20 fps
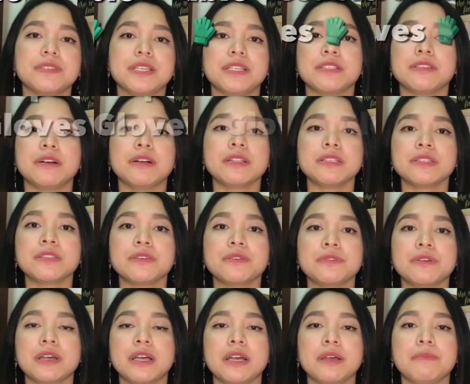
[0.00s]
It's
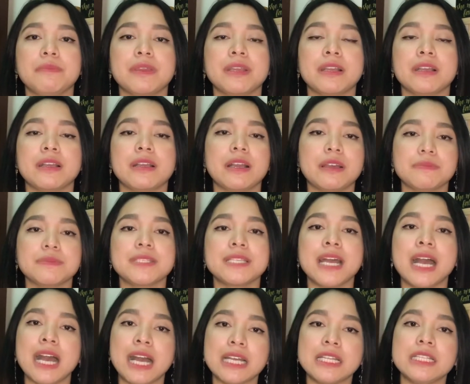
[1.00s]
also becomes
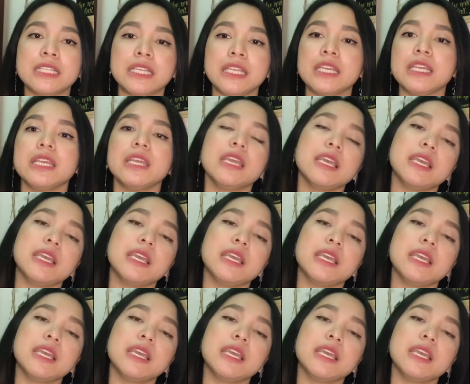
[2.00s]
handy,